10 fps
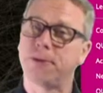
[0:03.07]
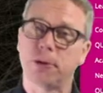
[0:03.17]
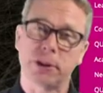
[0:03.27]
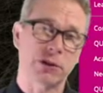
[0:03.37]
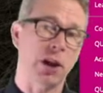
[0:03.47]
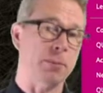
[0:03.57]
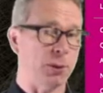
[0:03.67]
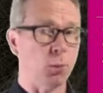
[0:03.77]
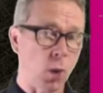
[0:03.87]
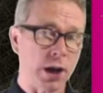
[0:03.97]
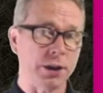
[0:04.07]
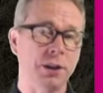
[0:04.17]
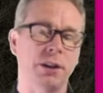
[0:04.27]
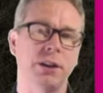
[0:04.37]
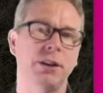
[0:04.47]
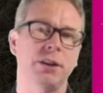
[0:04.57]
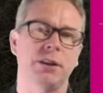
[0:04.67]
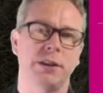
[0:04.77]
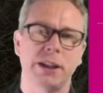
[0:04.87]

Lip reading: for assignment 1 in